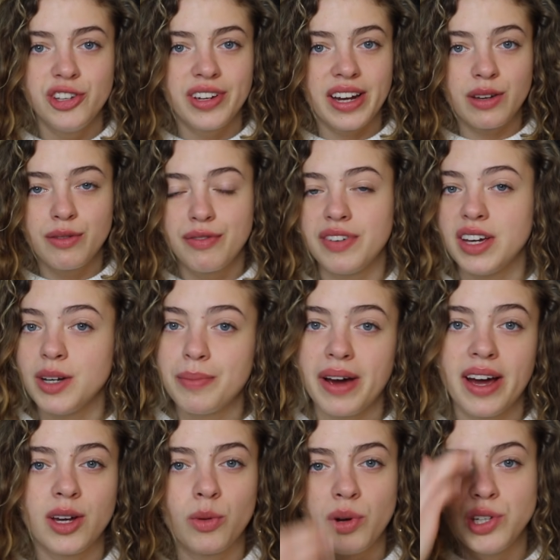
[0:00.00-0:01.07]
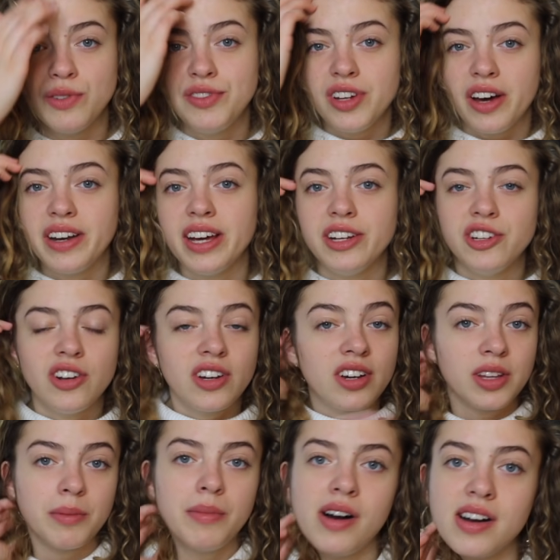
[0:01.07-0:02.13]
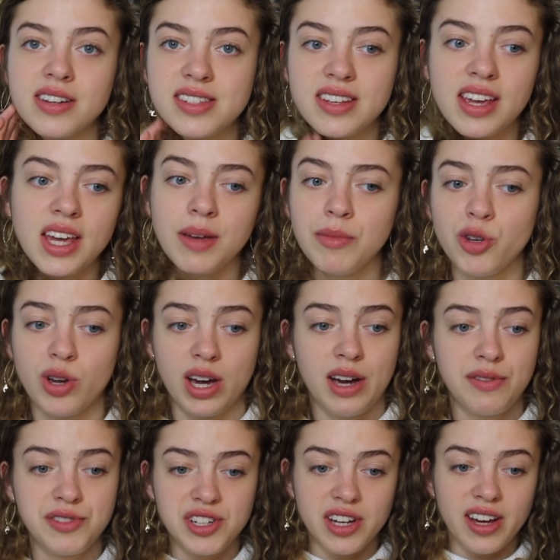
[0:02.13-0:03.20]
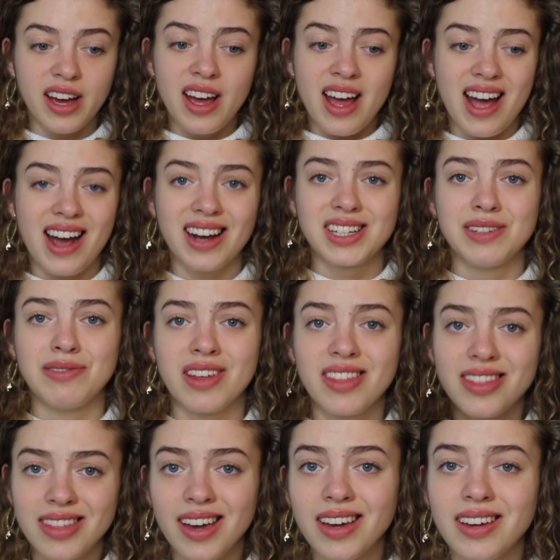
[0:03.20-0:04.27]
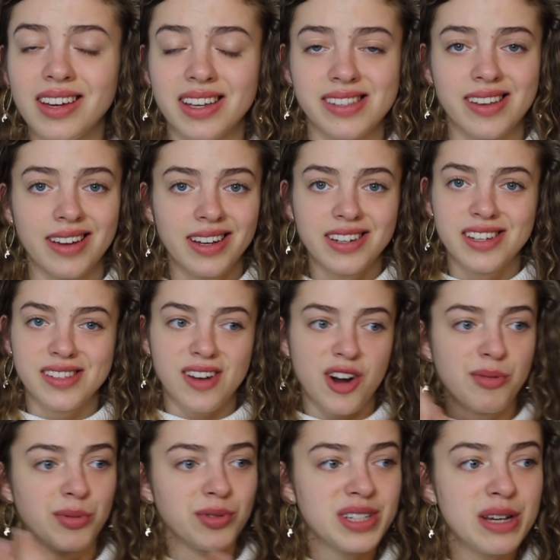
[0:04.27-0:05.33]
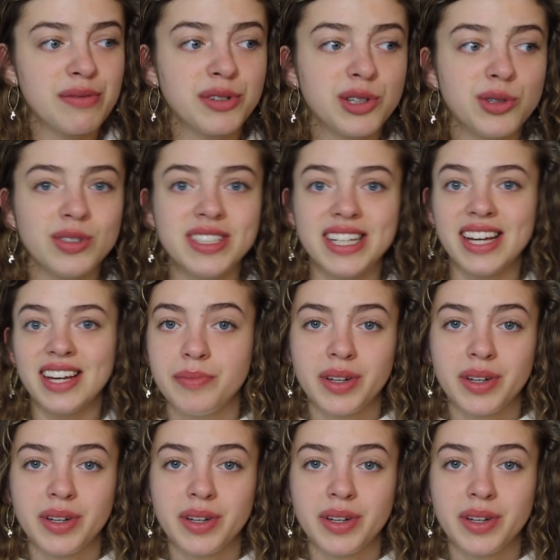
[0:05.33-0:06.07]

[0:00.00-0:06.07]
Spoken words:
You're getting feedback when you've done it and you look at the mark scheme, you have to actively think. It's like desirable difficulty.